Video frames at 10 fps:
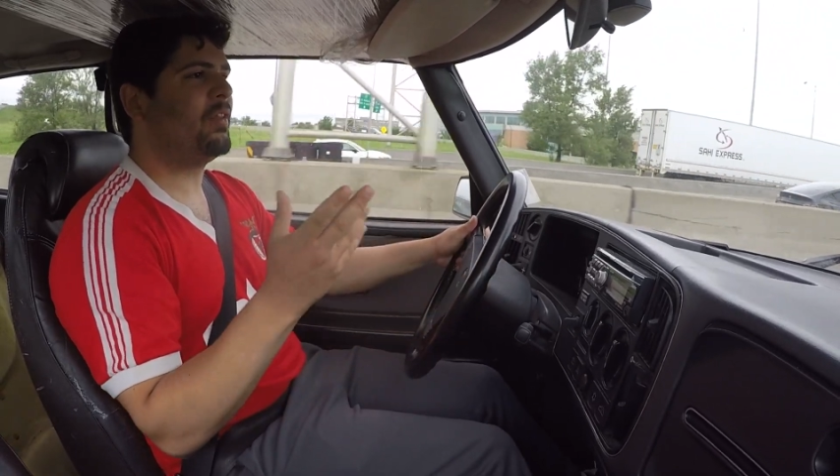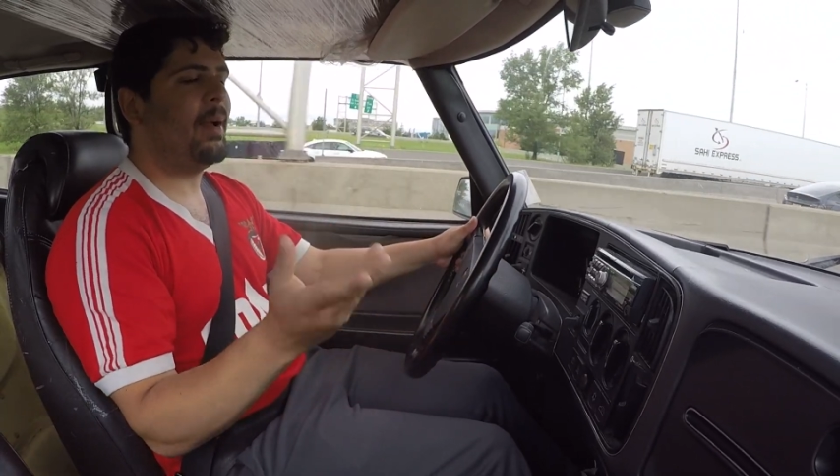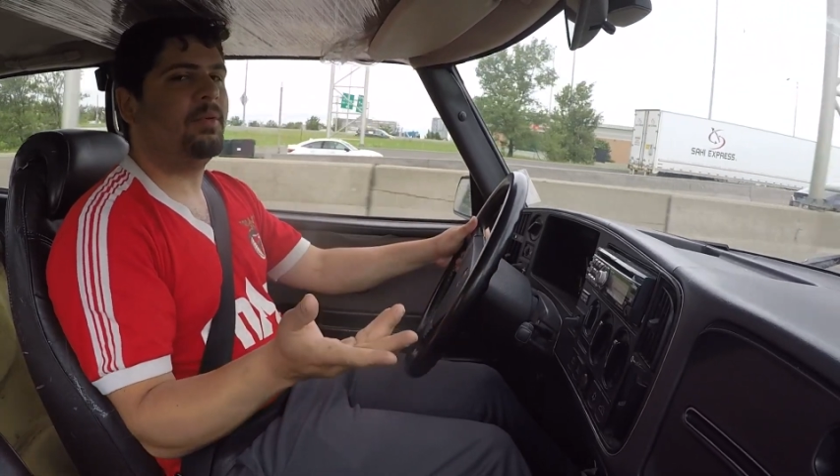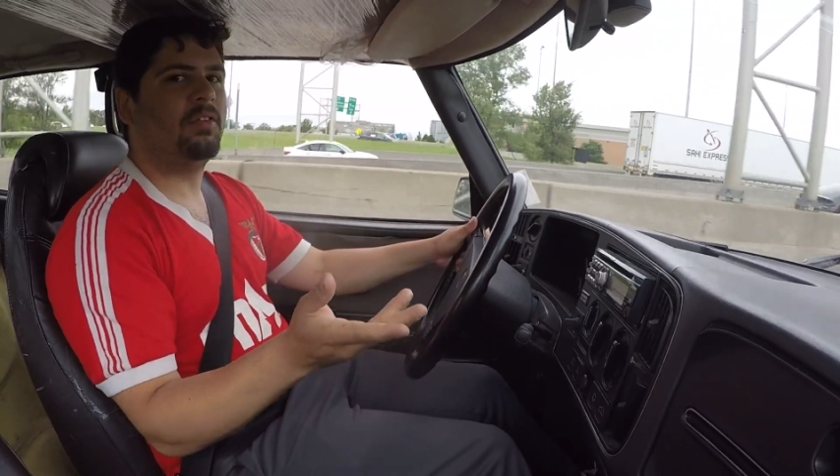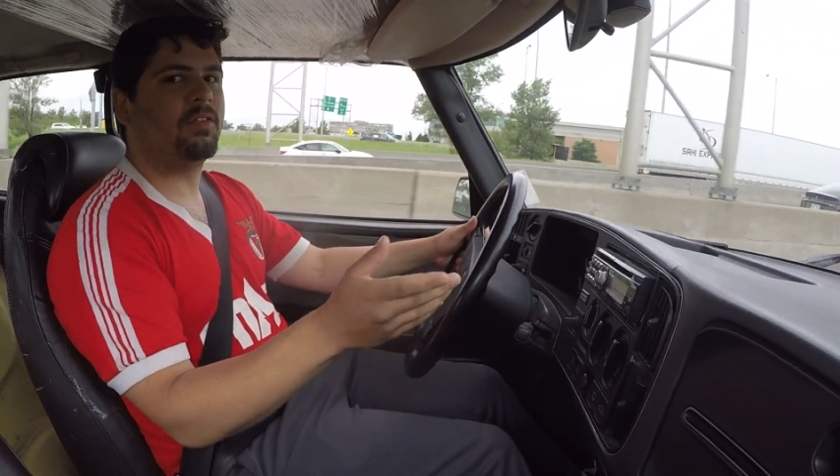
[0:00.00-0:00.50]

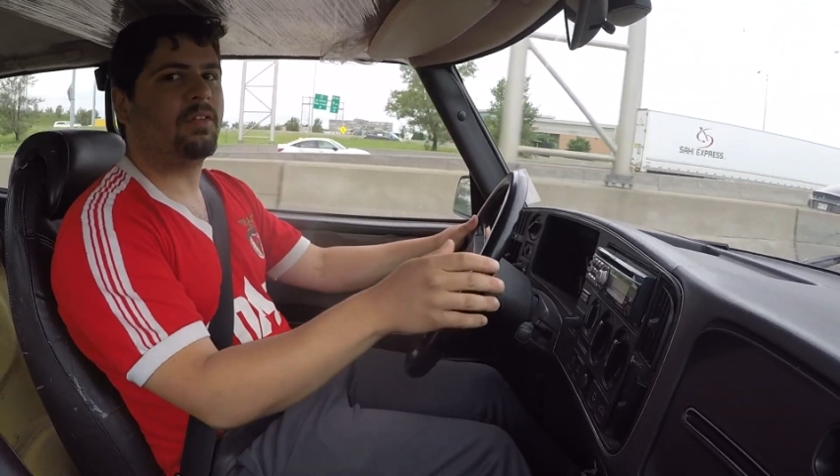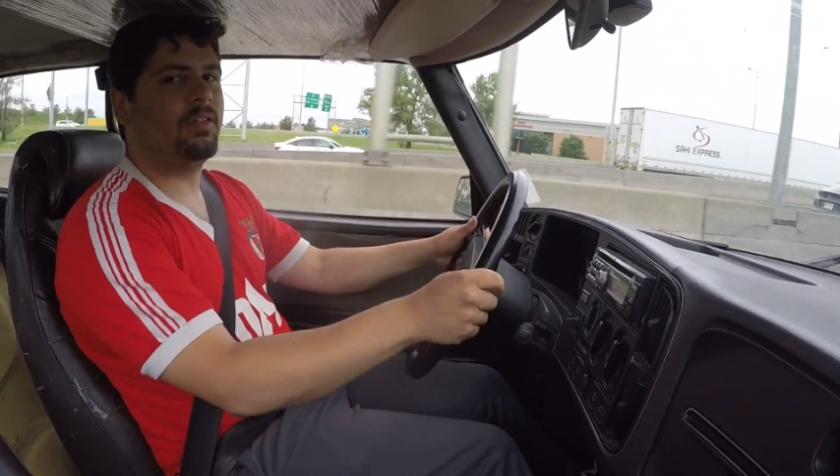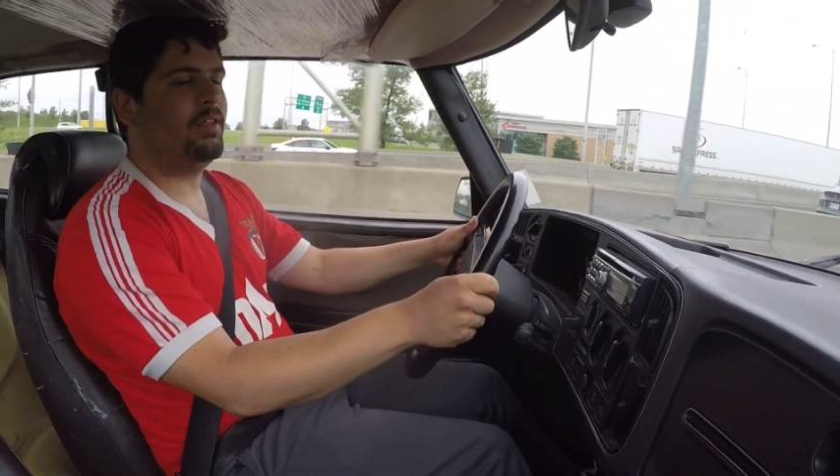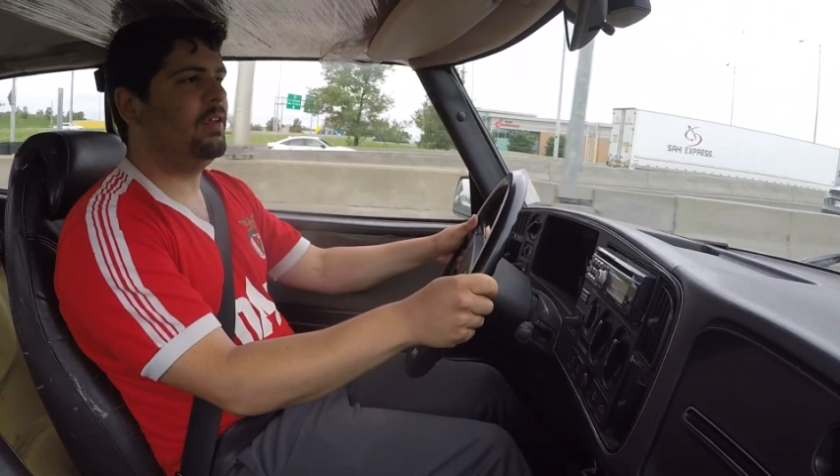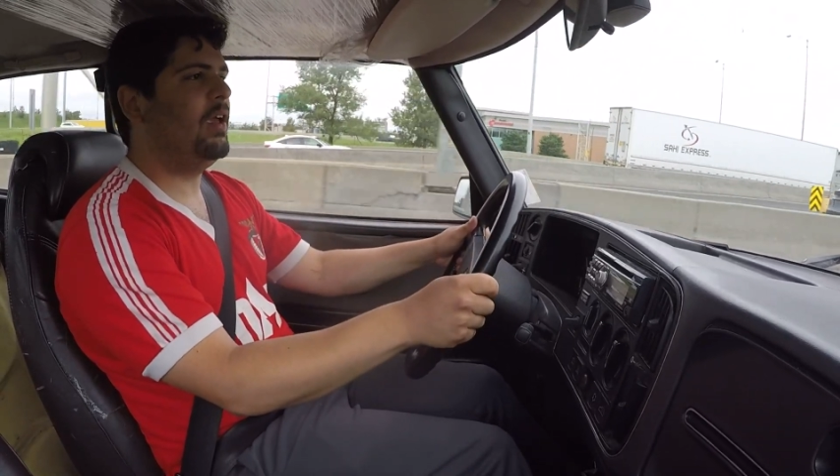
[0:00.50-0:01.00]
damages
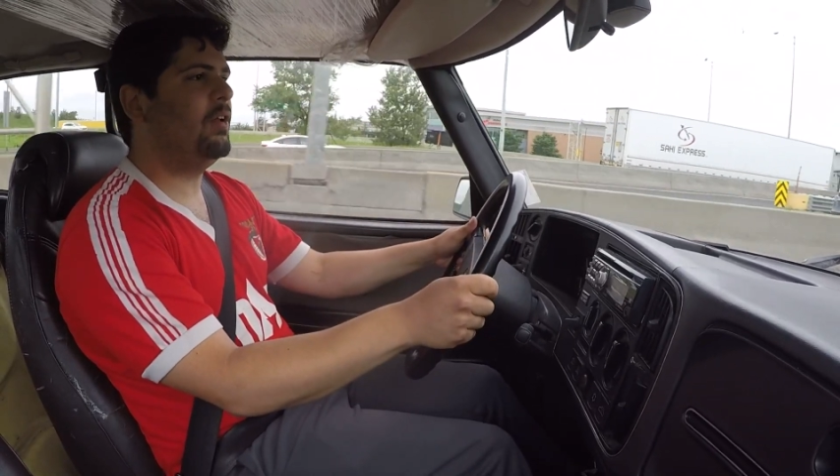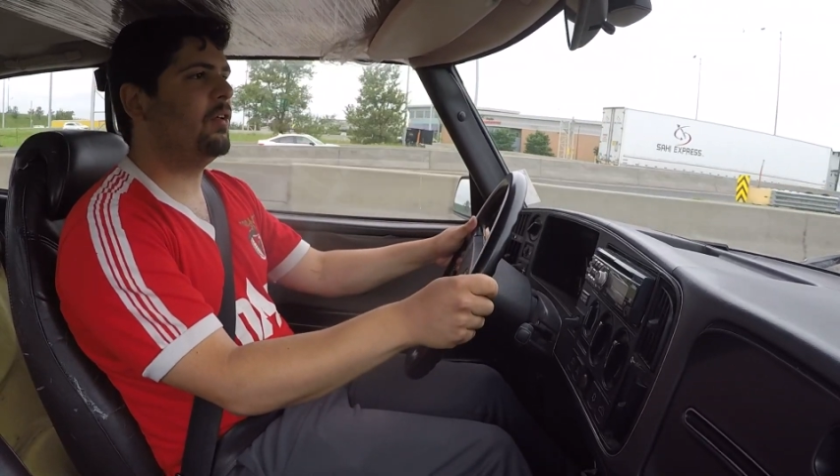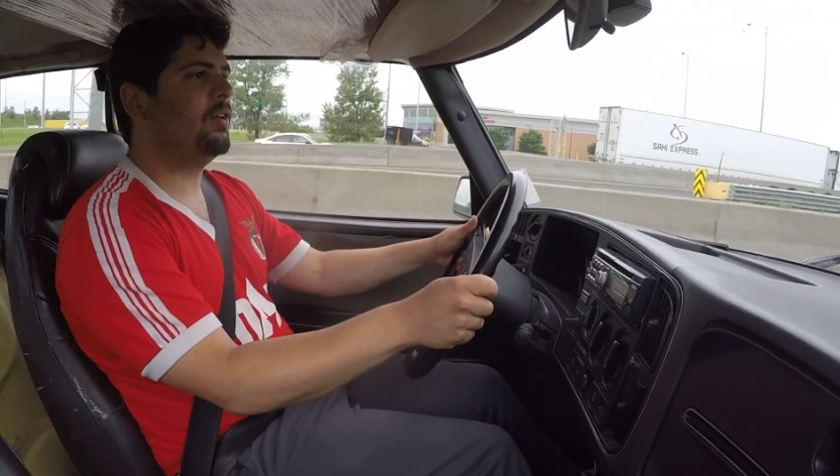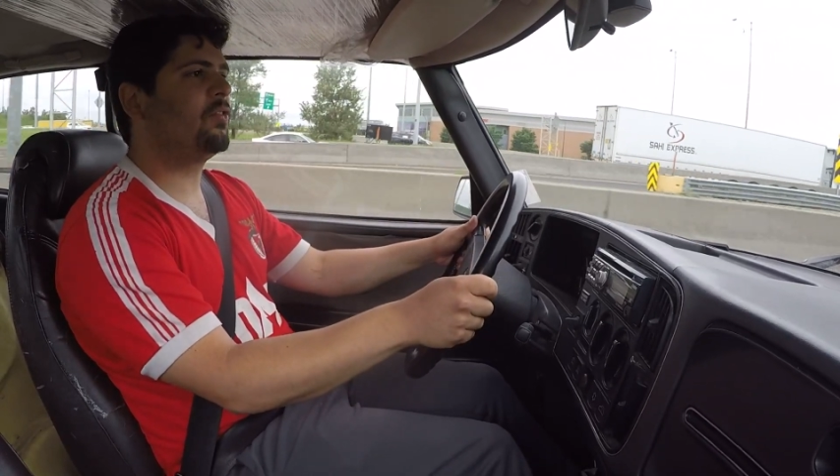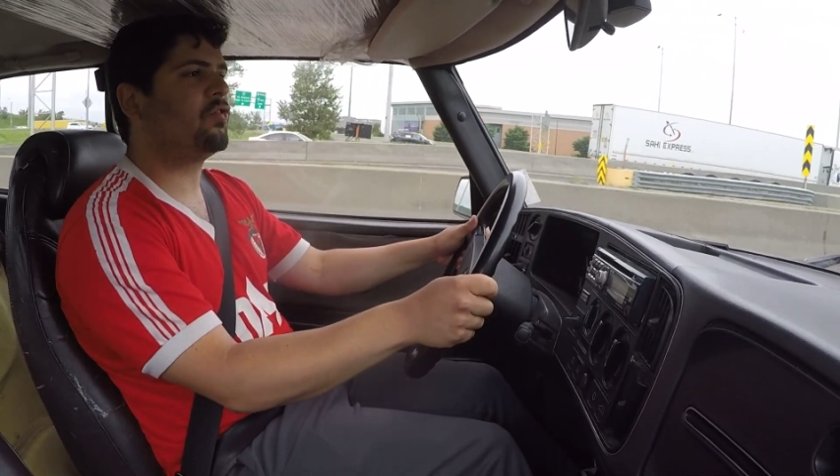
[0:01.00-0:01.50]
the
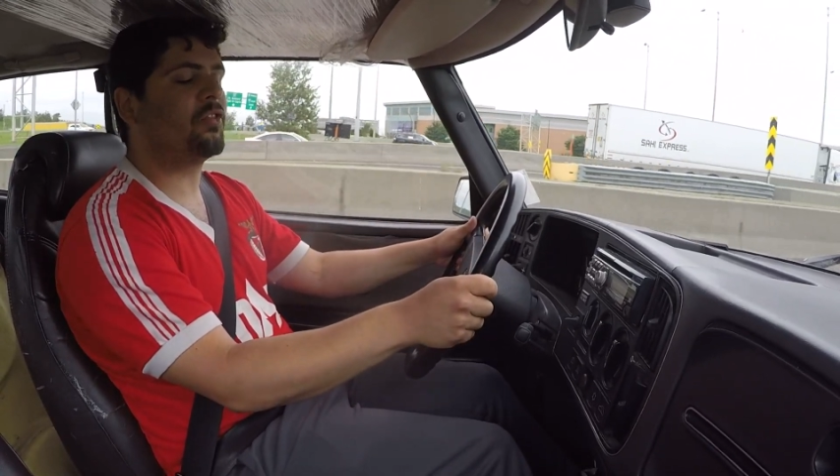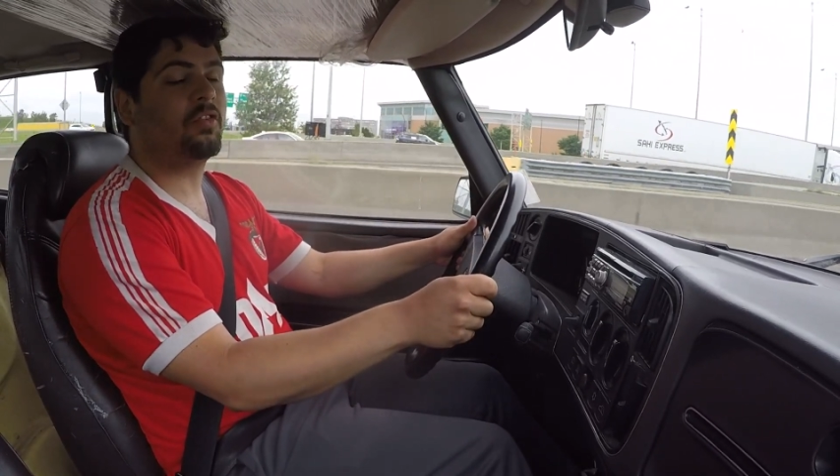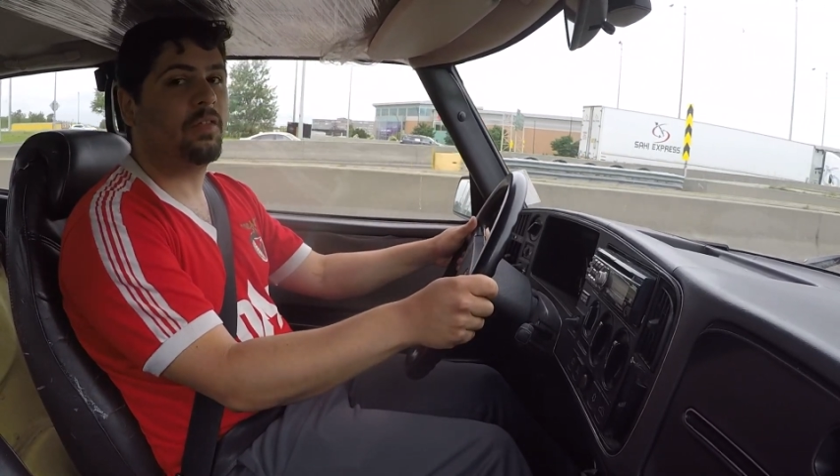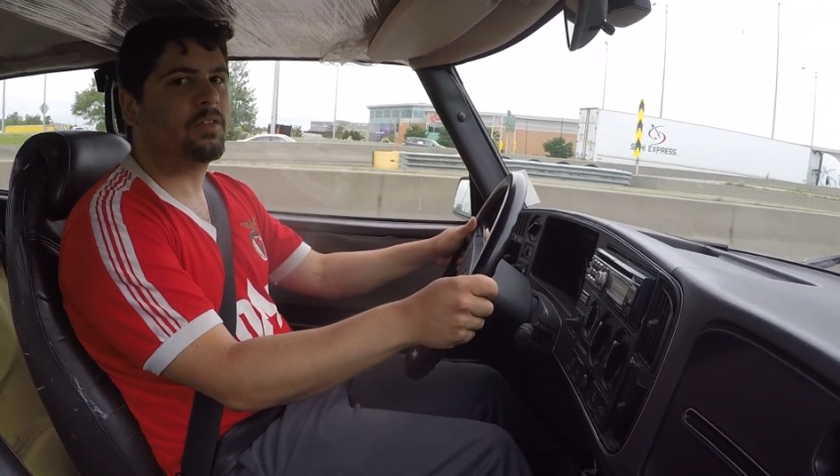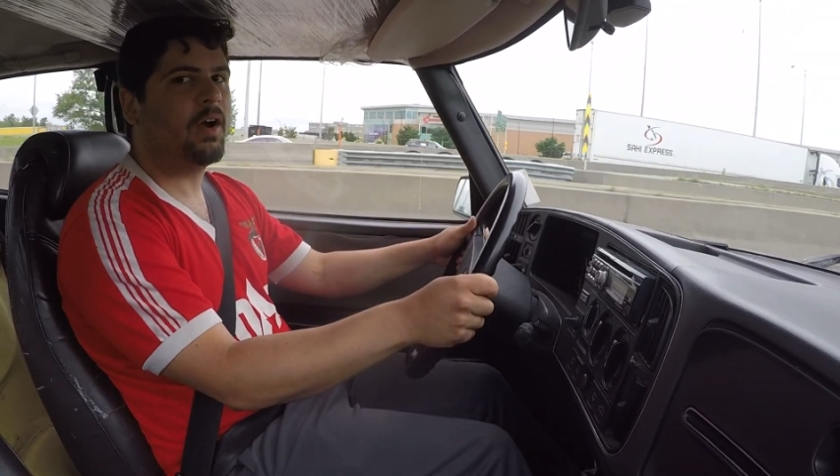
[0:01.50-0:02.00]
inner structure
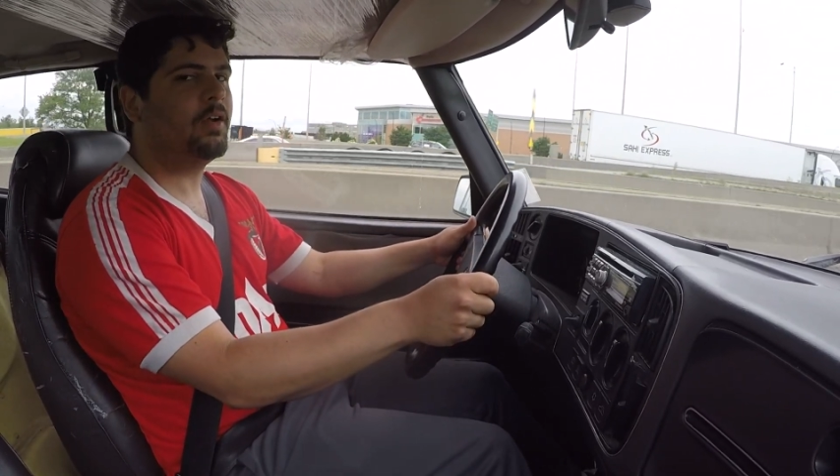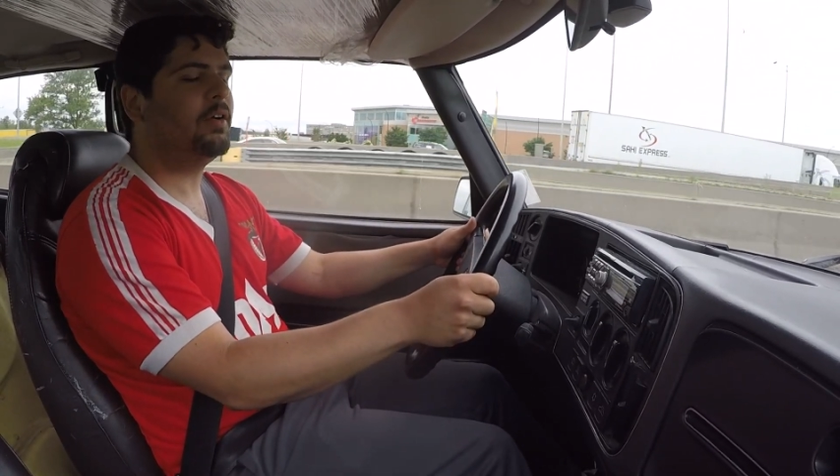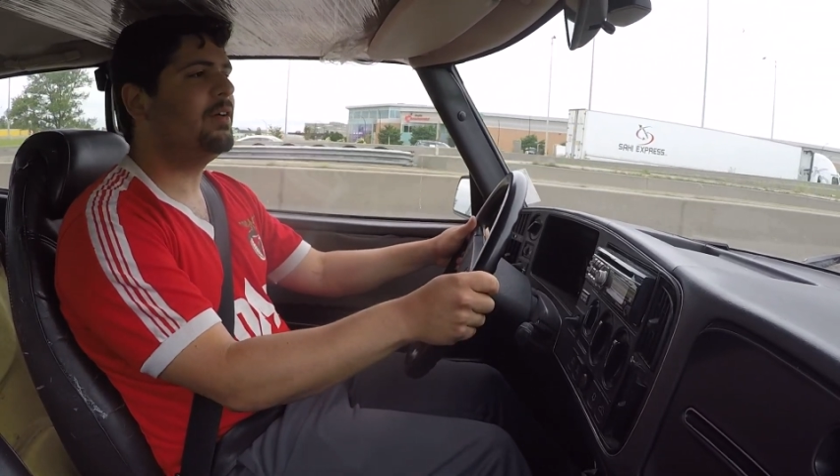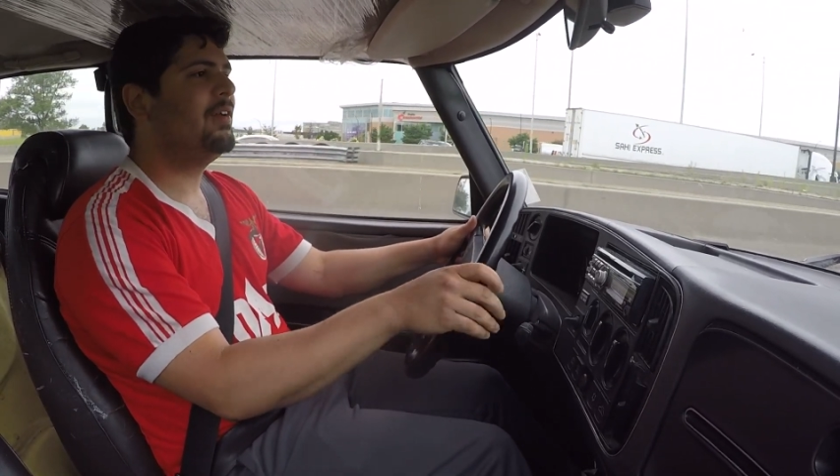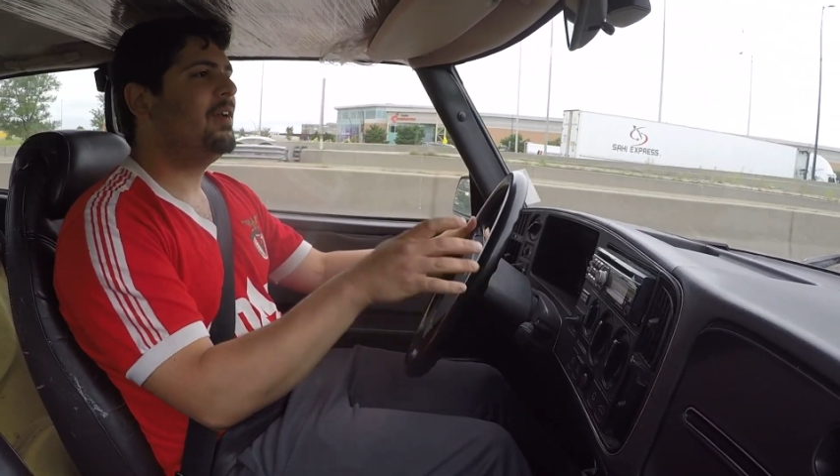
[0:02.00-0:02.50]
of the tire,